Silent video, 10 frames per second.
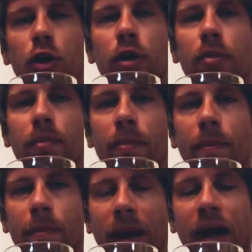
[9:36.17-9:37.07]
good
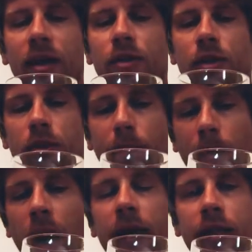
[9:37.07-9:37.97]
balanced
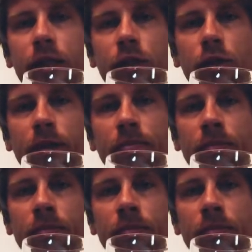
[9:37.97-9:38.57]
body to it.